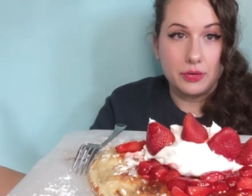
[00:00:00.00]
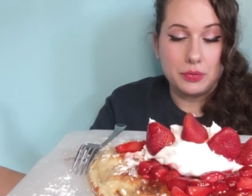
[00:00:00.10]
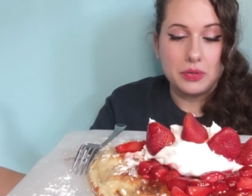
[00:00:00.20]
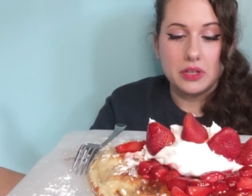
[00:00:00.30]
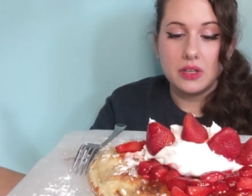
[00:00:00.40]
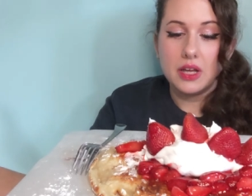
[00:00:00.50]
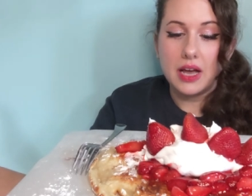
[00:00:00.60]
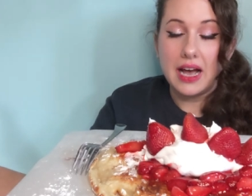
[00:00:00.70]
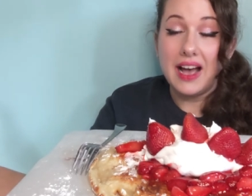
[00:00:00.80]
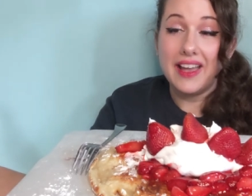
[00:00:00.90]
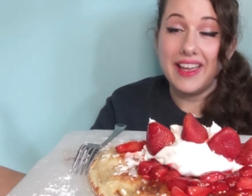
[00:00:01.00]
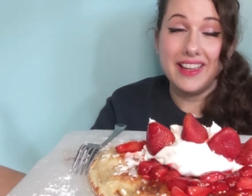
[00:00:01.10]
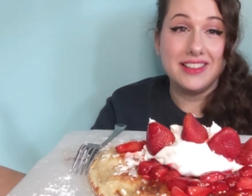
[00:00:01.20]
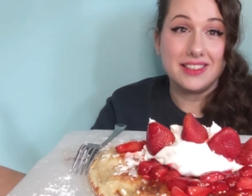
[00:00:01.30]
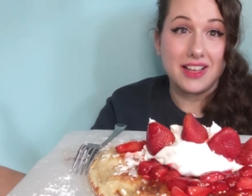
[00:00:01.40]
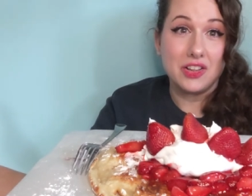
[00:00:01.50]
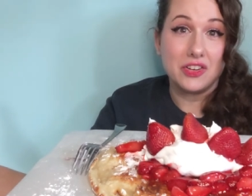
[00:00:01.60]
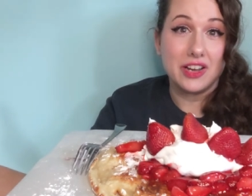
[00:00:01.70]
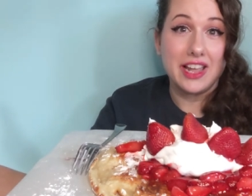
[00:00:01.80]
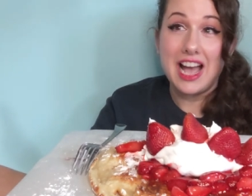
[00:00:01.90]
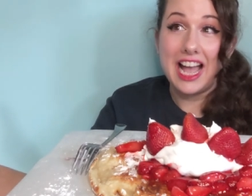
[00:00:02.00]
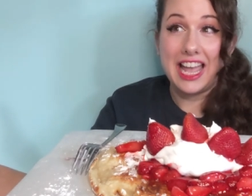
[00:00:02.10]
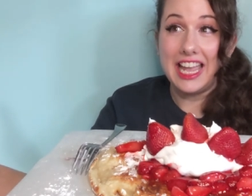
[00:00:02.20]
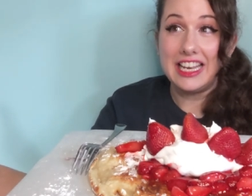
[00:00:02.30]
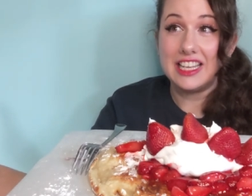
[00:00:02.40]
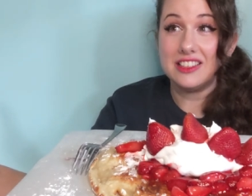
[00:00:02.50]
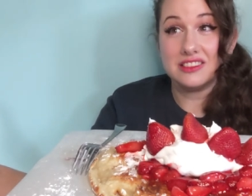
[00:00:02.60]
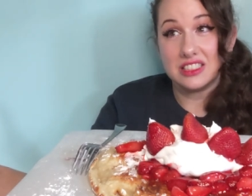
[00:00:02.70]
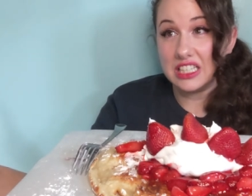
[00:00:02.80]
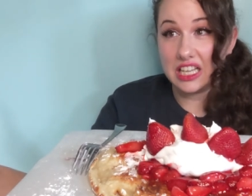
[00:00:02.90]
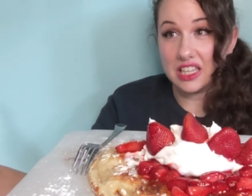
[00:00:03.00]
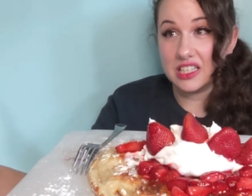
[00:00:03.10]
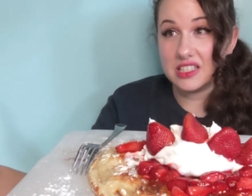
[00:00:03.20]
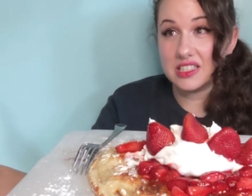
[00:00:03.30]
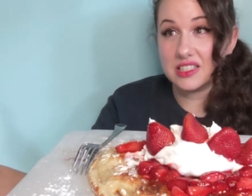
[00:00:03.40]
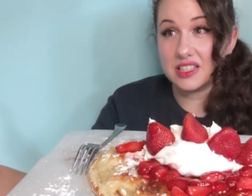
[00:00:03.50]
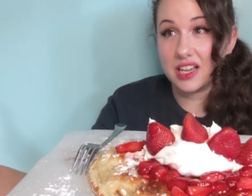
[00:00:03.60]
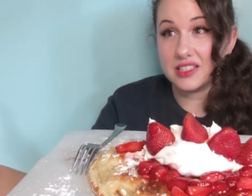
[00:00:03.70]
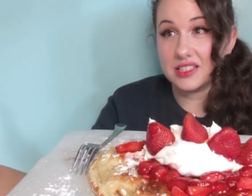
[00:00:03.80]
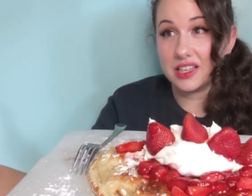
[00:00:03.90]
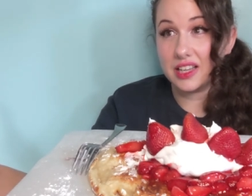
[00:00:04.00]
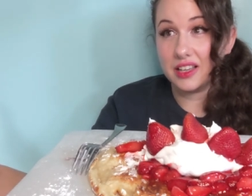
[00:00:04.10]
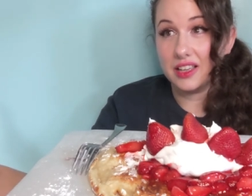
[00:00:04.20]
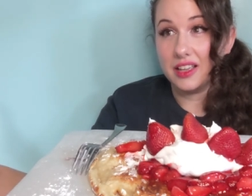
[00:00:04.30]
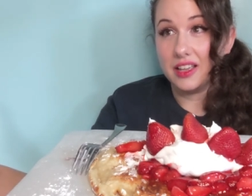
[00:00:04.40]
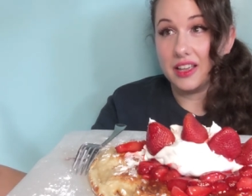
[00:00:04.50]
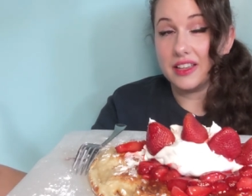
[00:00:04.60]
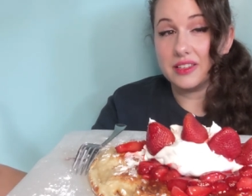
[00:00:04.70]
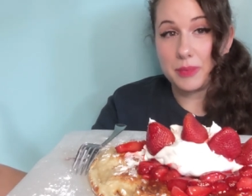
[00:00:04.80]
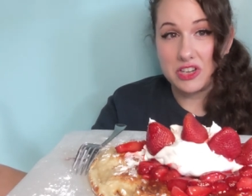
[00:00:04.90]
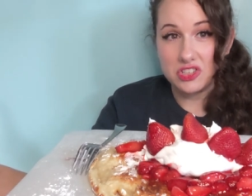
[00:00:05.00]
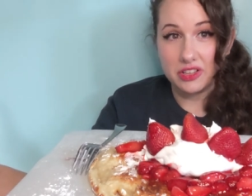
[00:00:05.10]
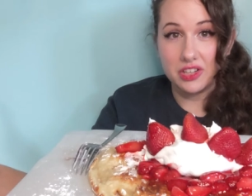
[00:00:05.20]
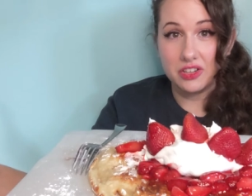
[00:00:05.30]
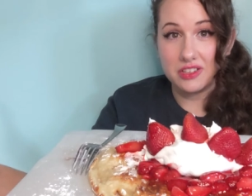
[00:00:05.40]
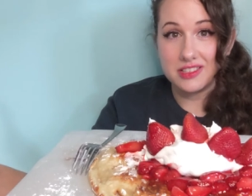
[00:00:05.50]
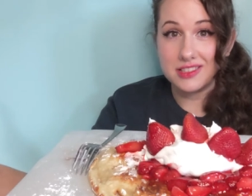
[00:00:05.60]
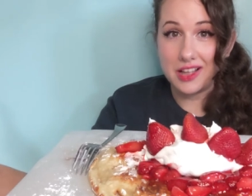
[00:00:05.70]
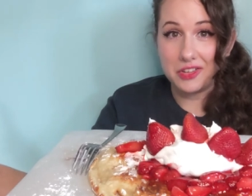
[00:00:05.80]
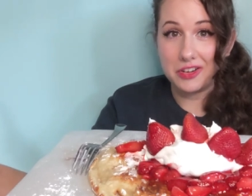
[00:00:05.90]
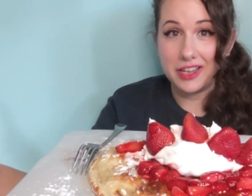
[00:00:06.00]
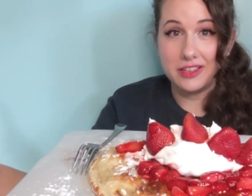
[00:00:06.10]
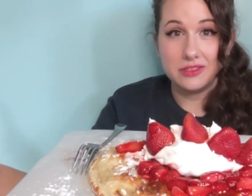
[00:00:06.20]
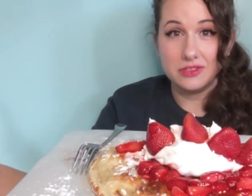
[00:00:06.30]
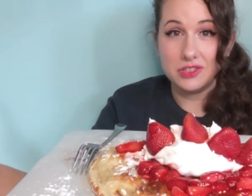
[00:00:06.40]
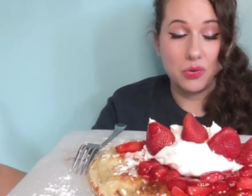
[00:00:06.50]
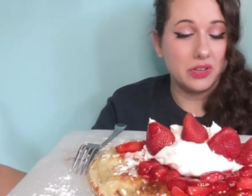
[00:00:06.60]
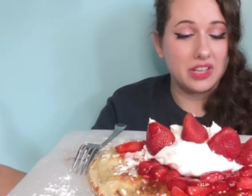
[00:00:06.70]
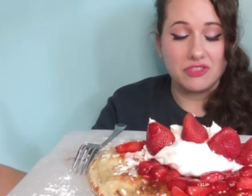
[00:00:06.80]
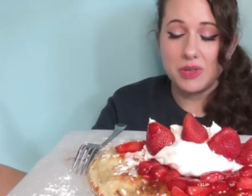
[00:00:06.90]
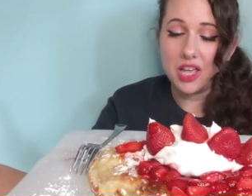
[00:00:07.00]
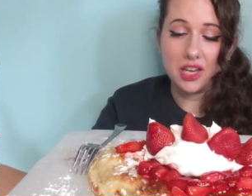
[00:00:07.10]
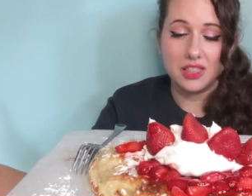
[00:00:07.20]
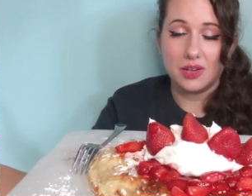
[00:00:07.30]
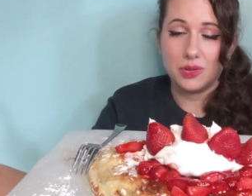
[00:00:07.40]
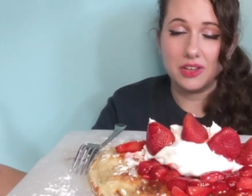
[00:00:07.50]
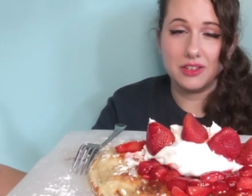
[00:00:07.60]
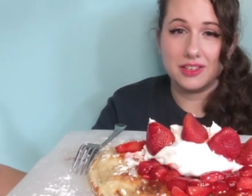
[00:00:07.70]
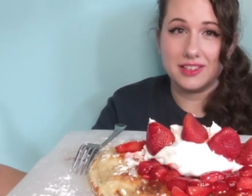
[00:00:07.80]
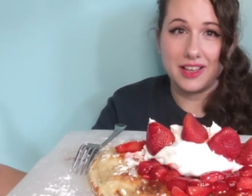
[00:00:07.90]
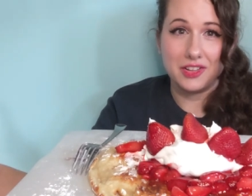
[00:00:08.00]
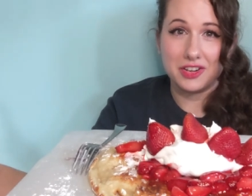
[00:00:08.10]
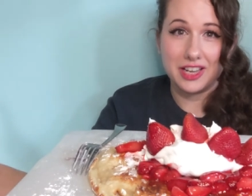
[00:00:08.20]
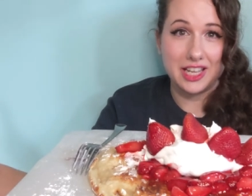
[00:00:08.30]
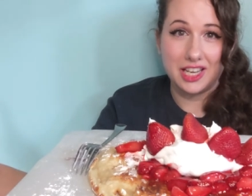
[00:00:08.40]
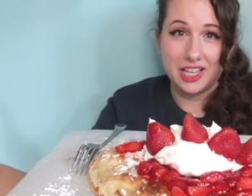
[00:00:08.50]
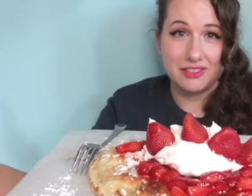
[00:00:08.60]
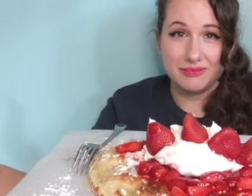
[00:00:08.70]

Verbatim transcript: food. I hate celery. I hate it. I think it's disgusting, especially cooked celery. Don't give me anything with cooked celery in it.